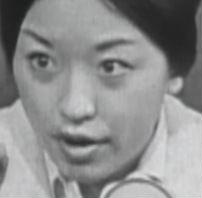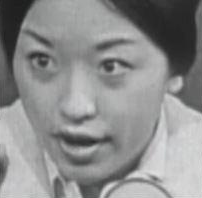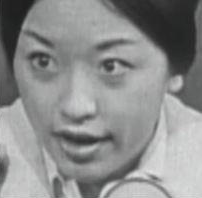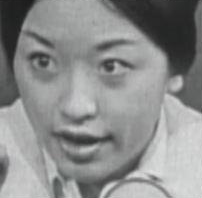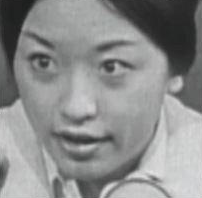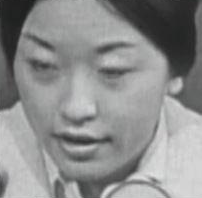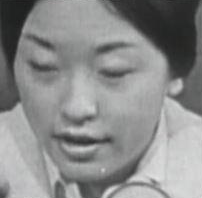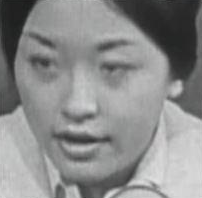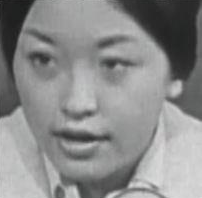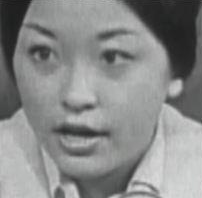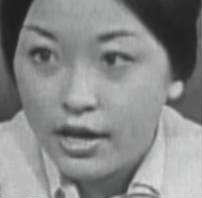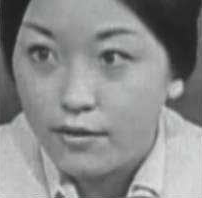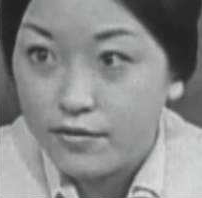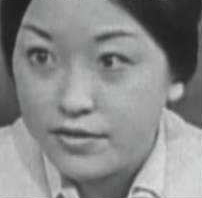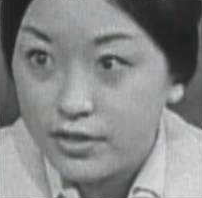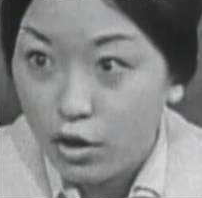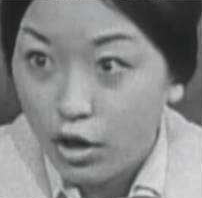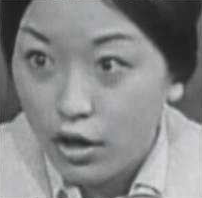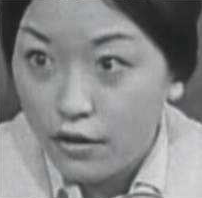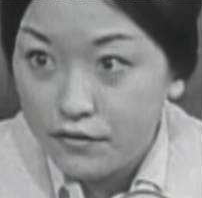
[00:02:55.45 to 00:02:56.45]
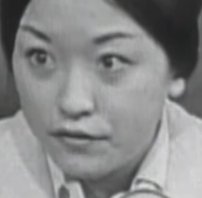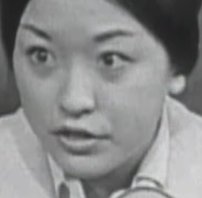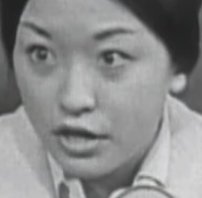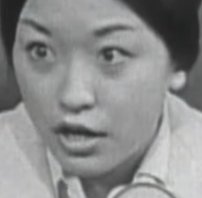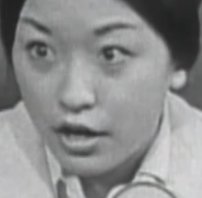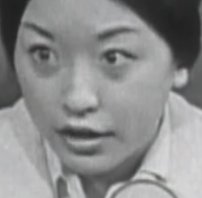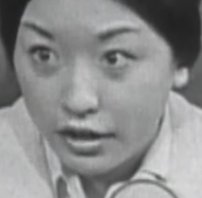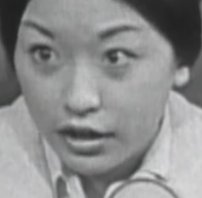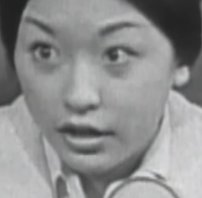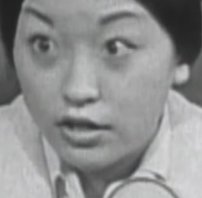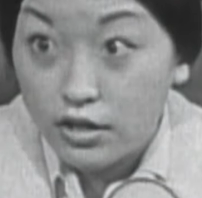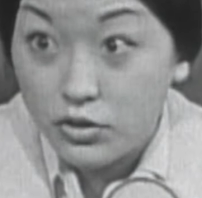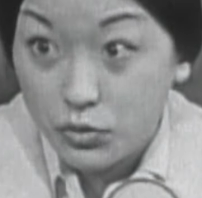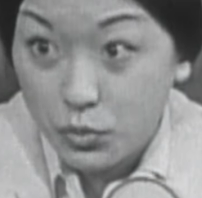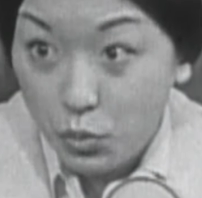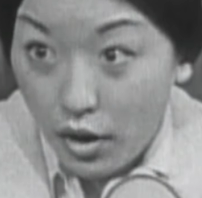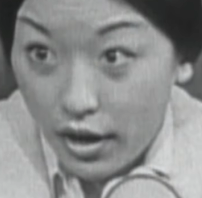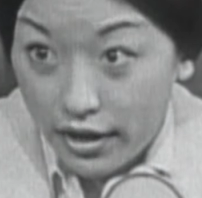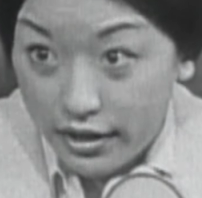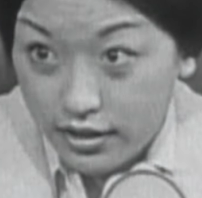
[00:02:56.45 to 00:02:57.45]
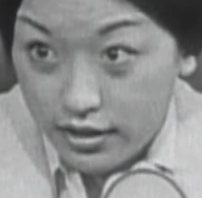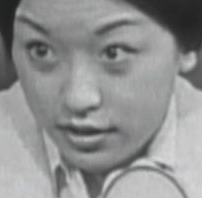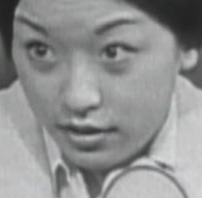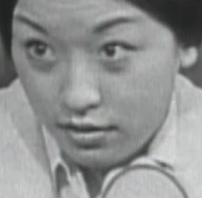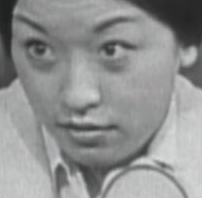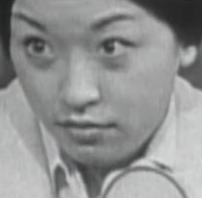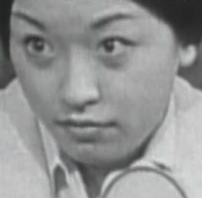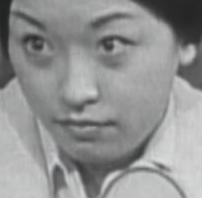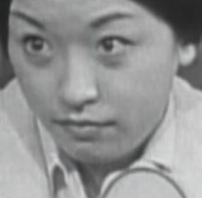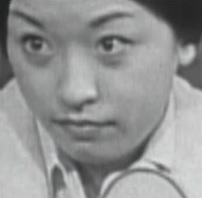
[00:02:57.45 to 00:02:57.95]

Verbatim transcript: red. If it's off target, it's white.